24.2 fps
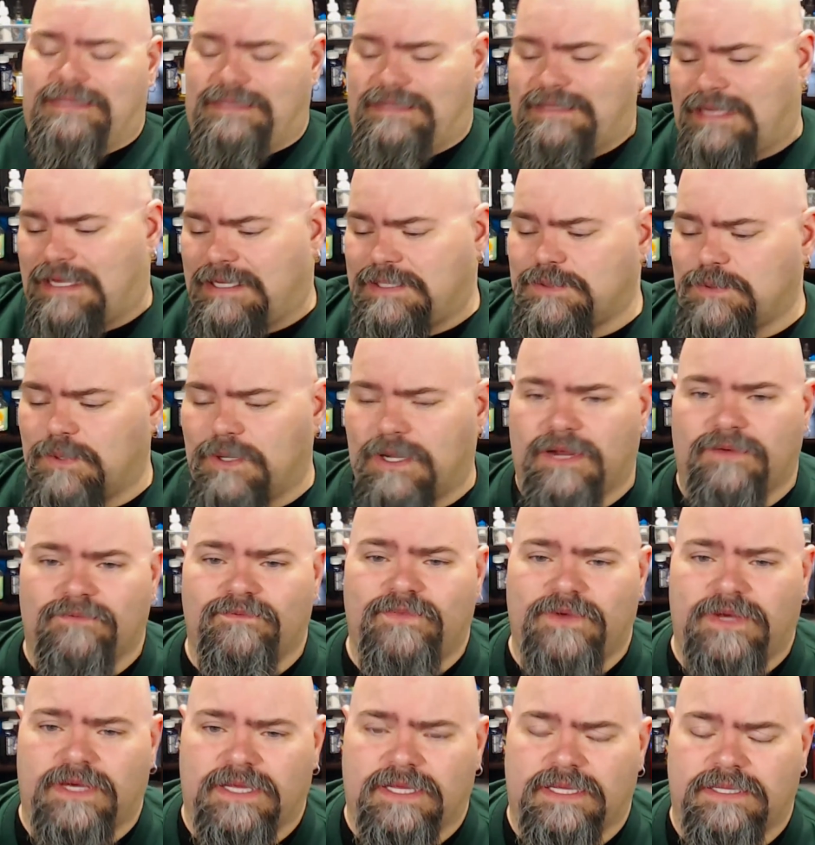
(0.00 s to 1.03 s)
That's what I'm
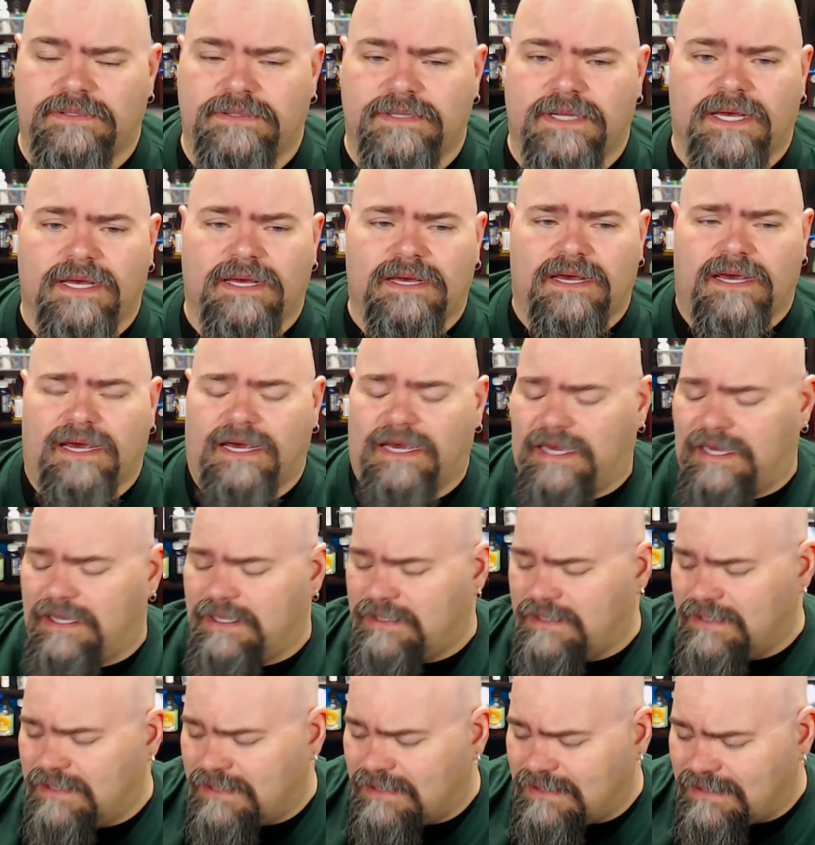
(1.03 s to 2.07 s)
feeling,
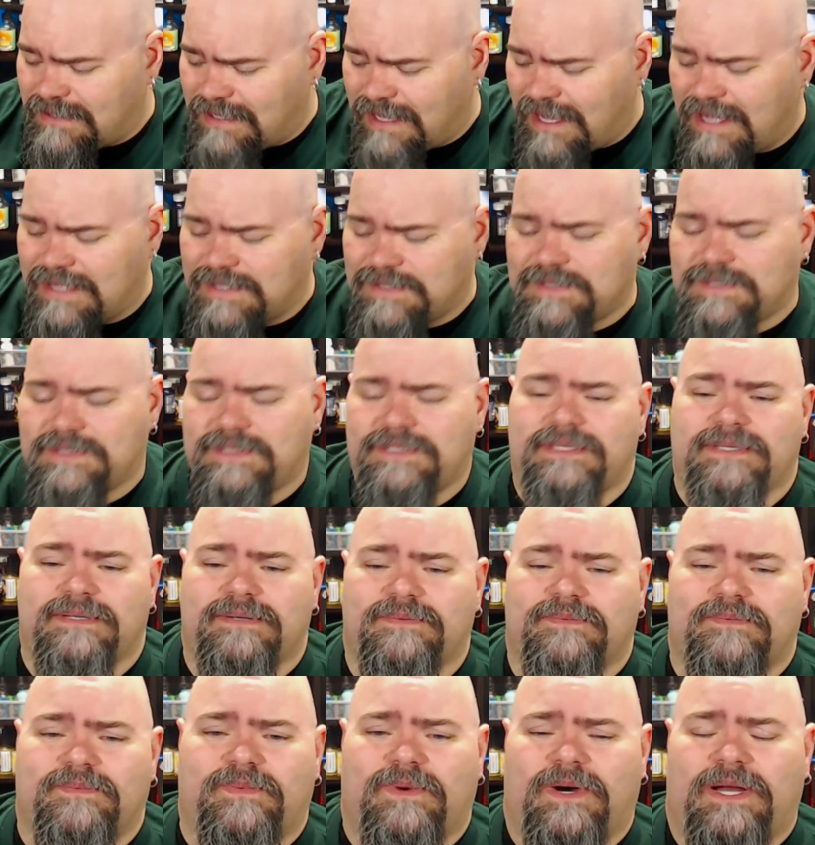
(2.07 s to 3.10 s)
and that's
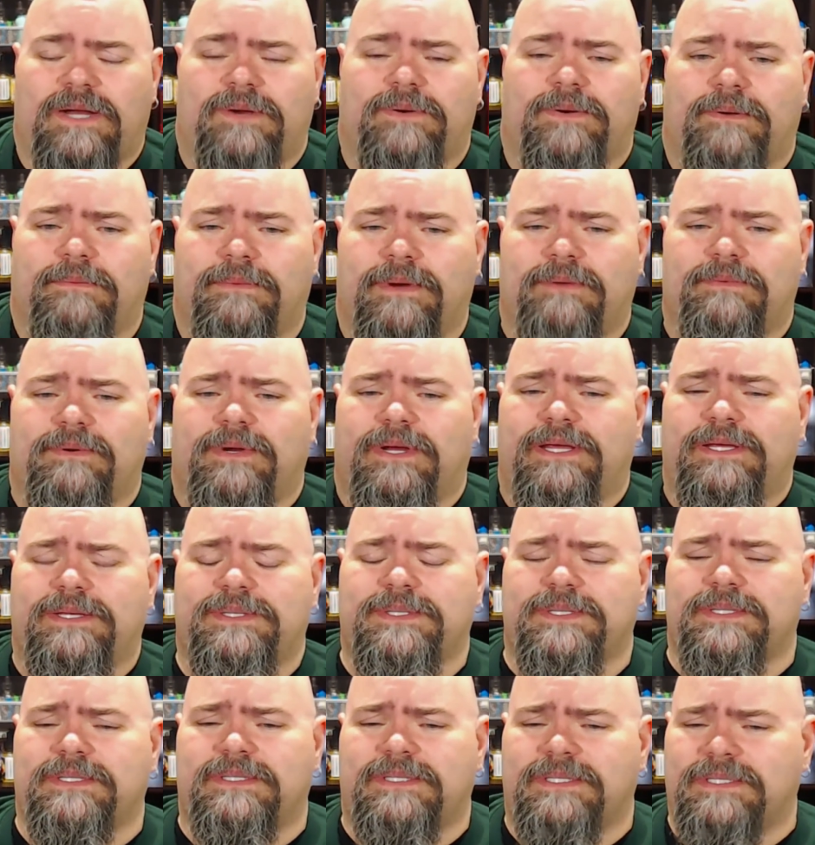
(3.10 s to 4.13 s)
what I remember is
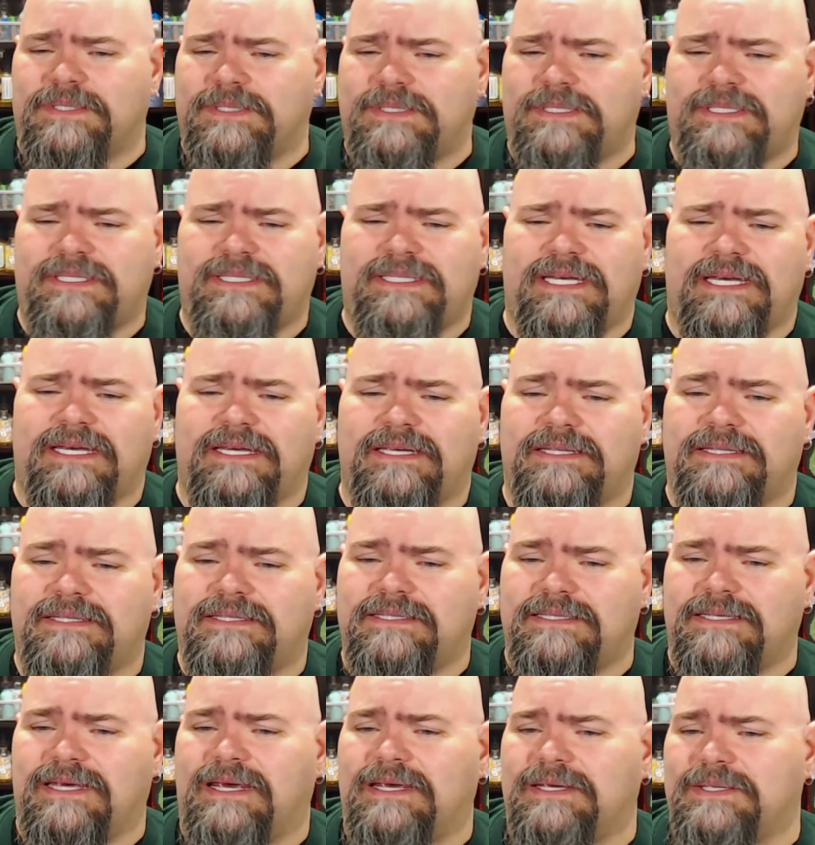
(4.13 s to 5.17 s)
a distinct
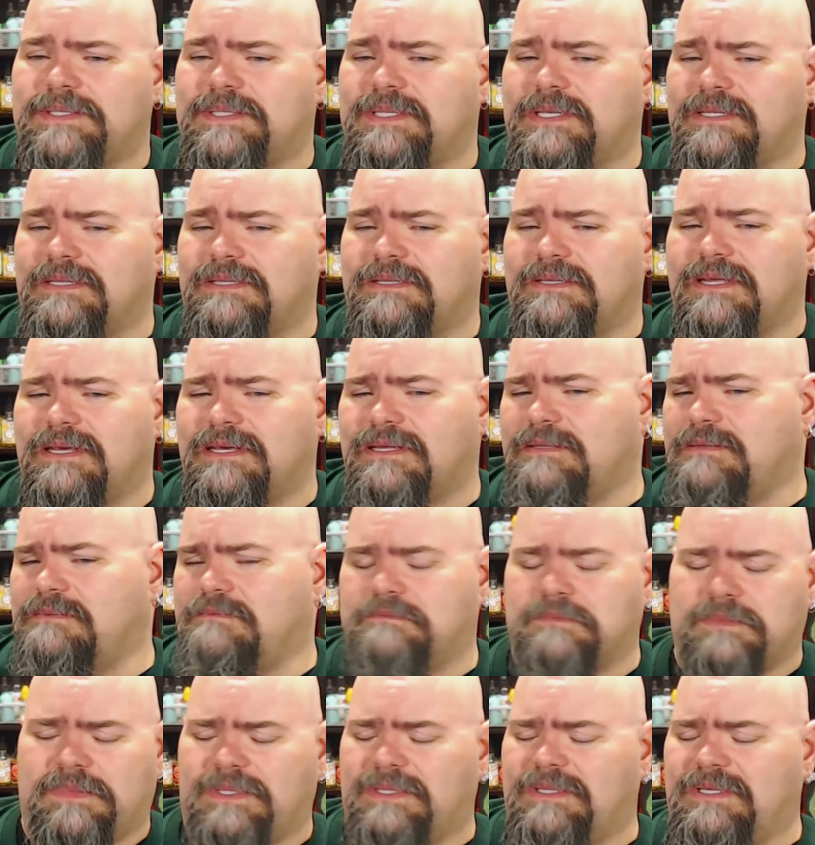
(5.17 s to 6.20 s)
taste. It,
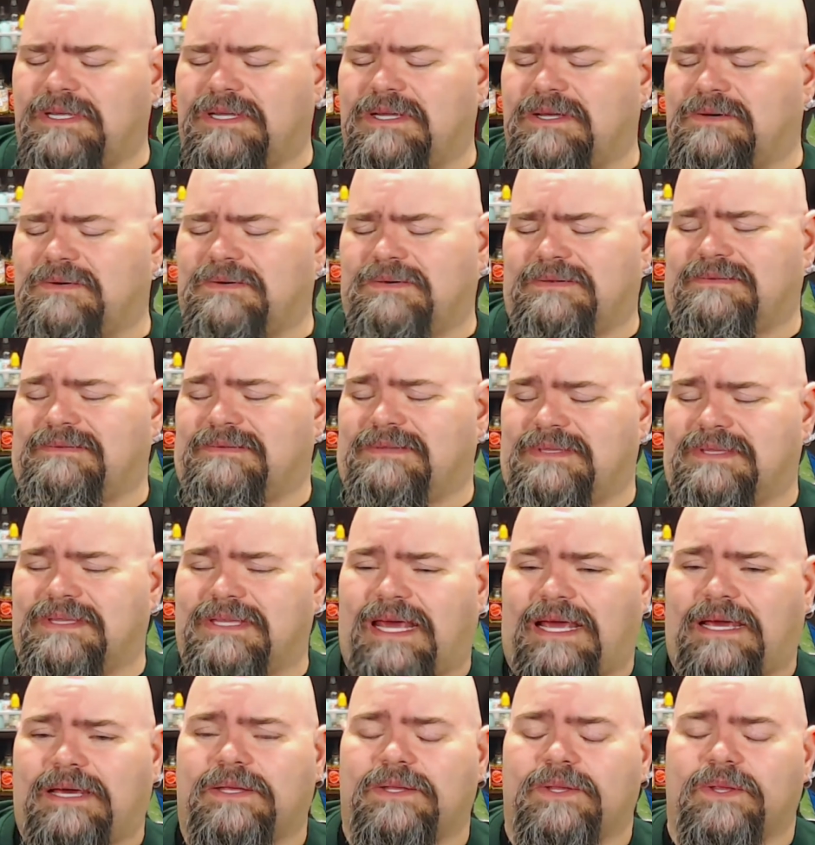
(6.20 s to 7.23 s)
you know,
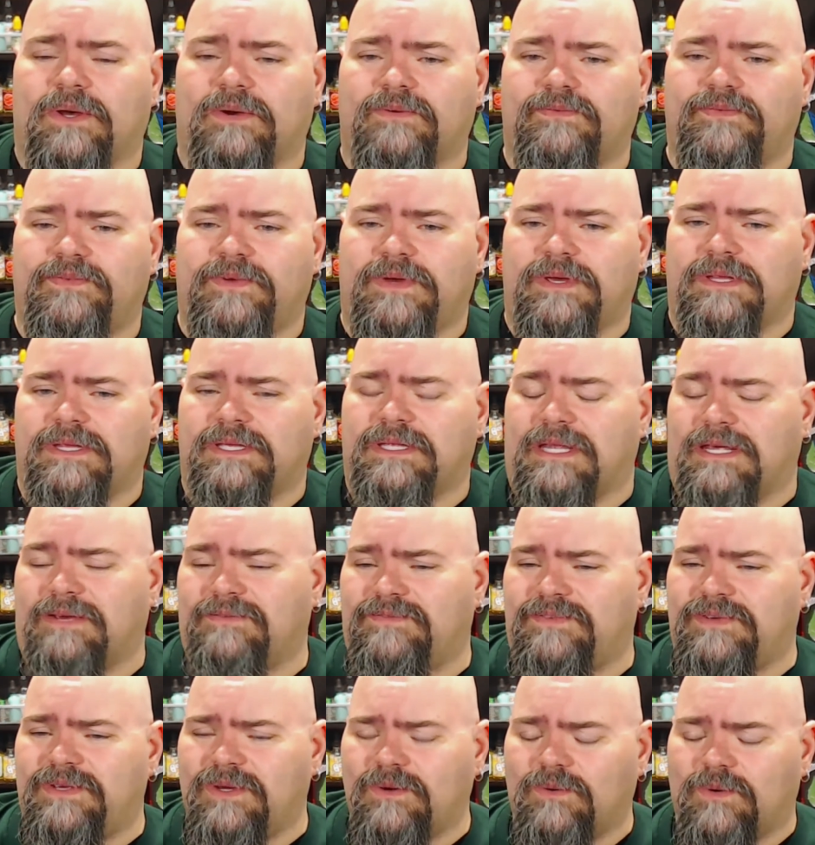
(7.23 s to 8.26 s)
that club feeling.
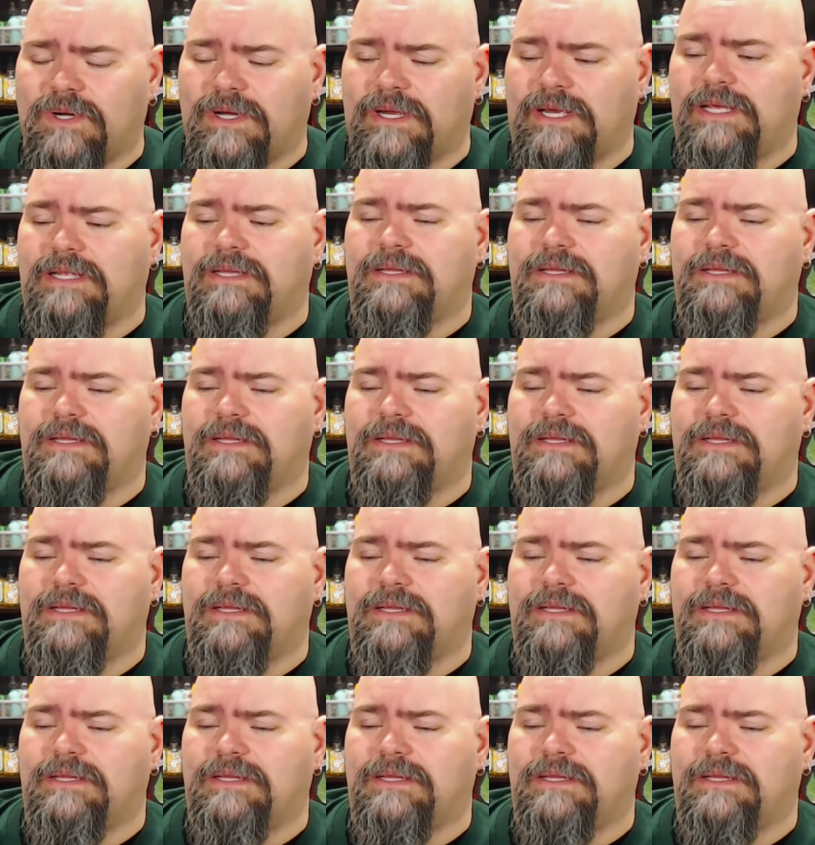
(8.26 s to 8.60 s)
If you were in